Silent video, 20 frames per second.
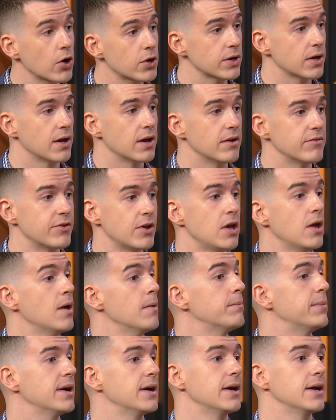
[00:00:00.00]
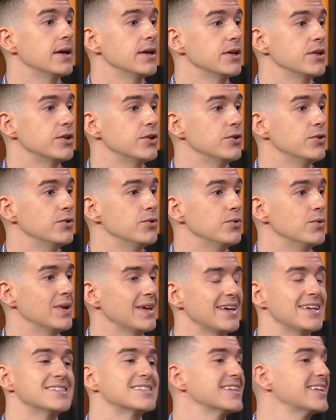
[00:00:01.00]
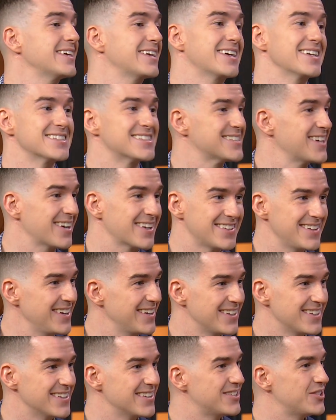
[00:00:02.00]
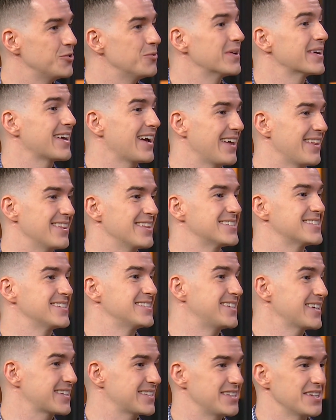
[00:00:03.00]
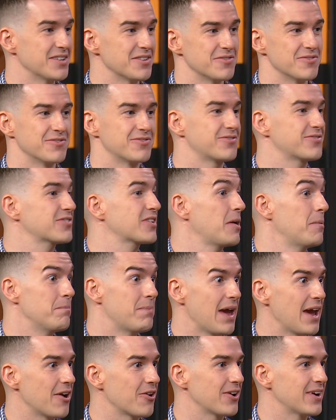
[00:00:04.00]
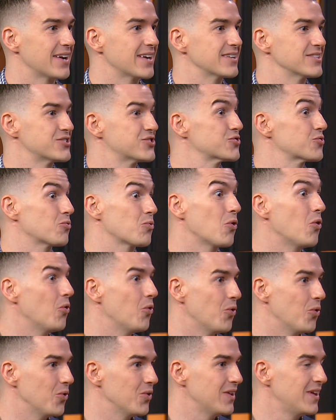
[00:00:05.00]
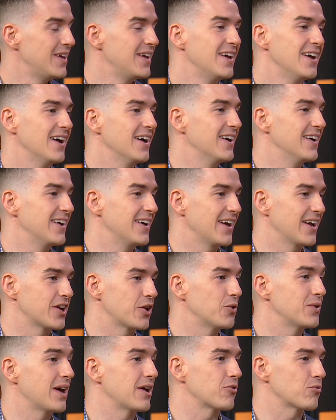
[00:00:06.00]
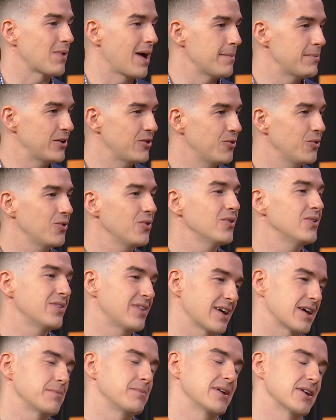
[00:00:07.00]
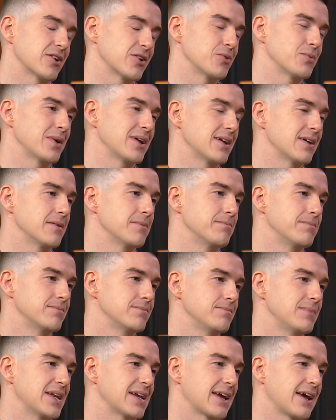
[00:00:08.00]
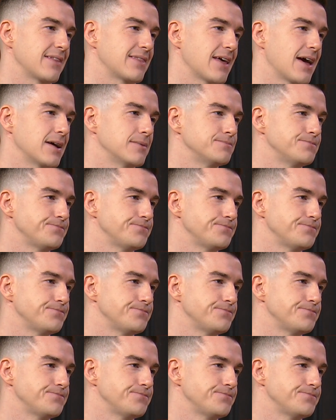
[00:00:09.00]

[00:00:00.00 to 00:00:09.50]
a part of, but you easily get sucked in into, again, this addictive comparing mm. scroll uh, and go down a rabbit hole, that can be a good way to mitigate that.